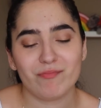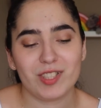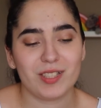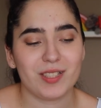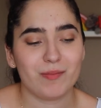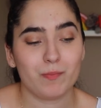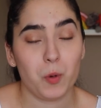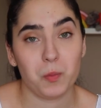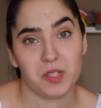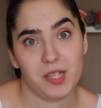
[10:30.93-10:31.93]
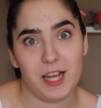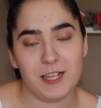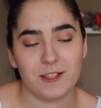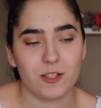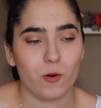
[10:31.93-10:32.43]
just poop
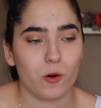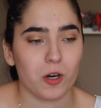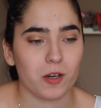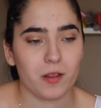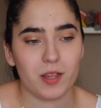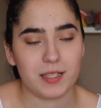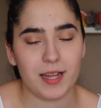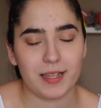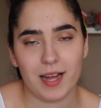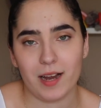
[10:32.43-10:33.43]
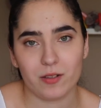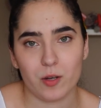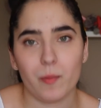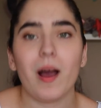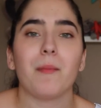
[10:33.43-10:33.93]
stains or things like that on
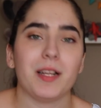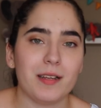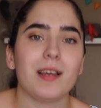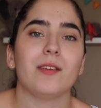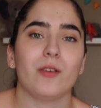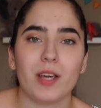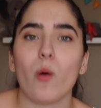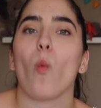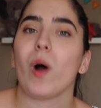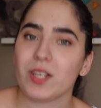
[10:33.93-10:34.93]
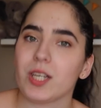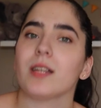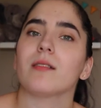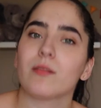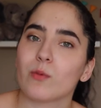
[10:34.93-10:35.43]
top. I mean, you can wash
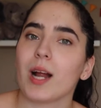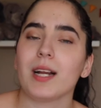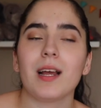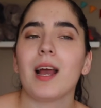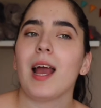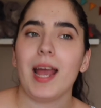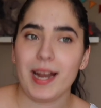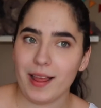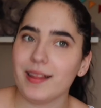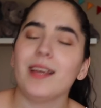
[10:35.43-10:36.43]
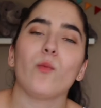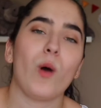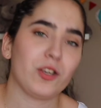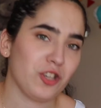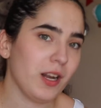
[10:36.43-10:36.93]
it, right? And I did
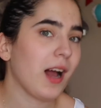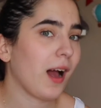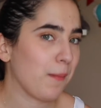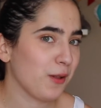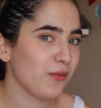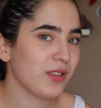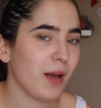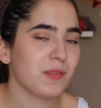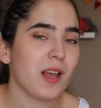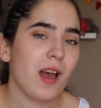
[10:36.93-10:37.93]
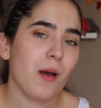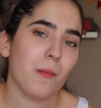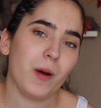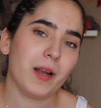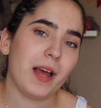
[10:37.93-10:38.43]
wash it a couple of times,
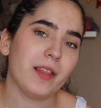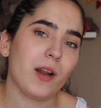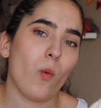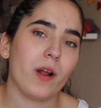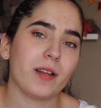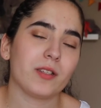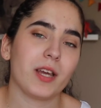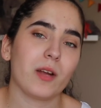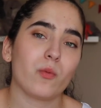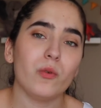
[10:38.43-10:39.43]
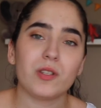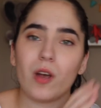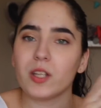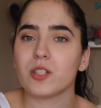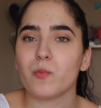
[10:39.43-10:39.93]
but I didn't want it to get ruined, so
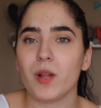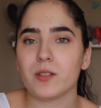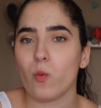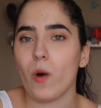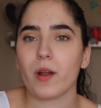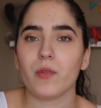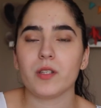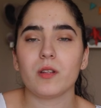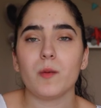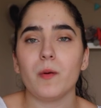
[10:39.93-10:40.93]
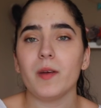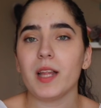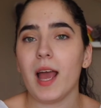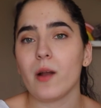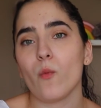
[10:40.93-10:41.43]
I just placed one of these on top of
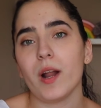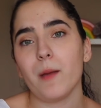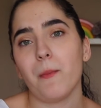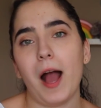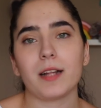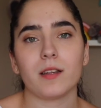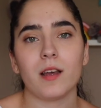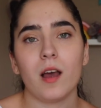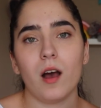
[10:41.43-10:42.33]
it, and one I packed